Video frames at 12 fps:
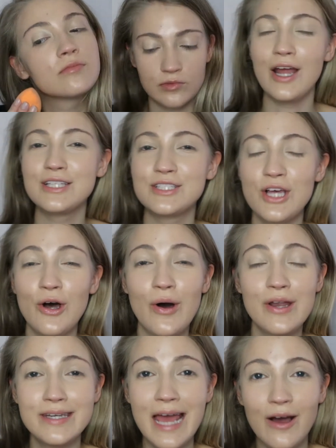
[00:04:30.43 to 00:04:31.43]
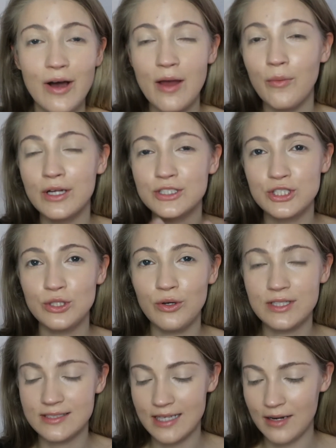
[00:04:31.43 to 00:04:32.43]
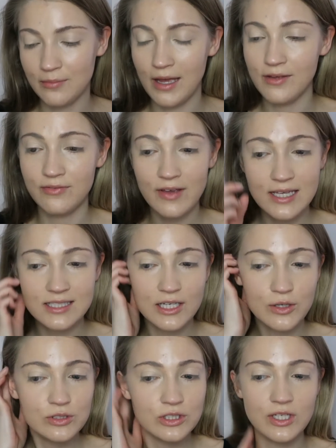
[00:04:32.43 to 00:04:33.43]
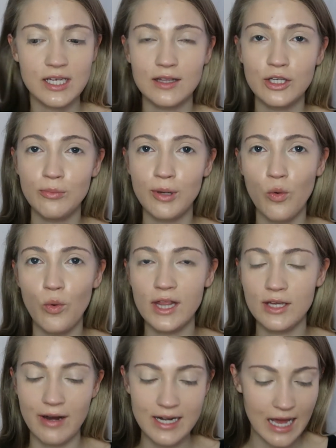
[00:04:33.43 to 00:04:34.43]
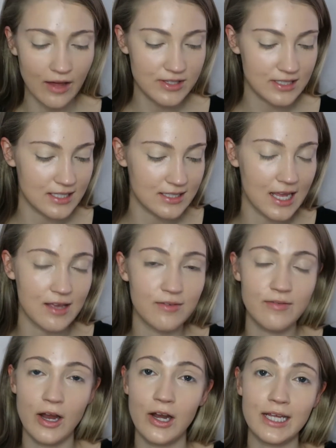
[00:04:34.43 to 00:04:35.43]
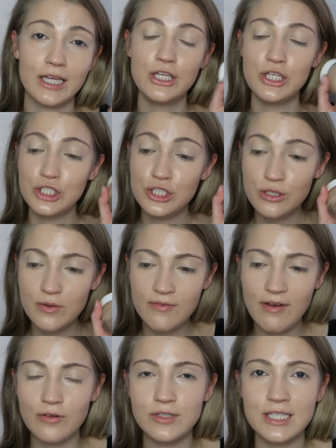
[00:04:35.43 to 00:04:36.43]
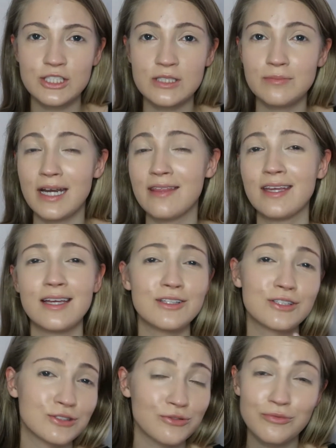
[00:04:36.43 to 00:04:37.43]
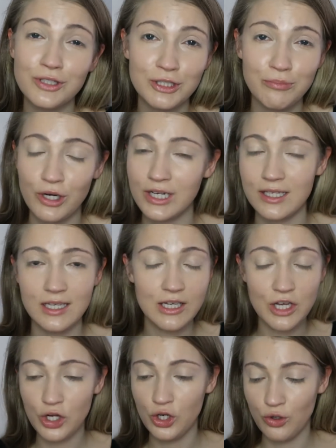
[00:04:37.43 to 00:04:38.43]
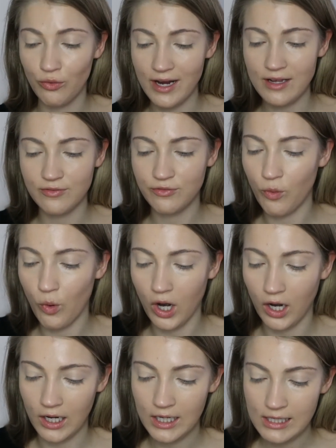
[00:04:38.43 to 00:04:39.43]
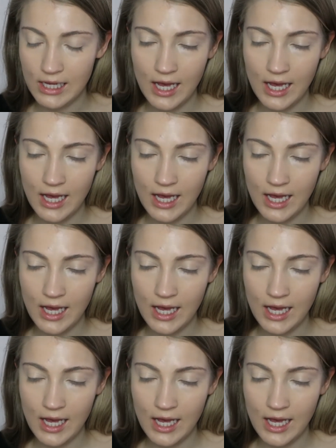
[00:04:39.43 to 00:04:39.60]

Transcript: Alright, so now I want to set my face. I know it's looking a little bit oily right now. This is a very dewy foundation, but I think it looks really pretty, great for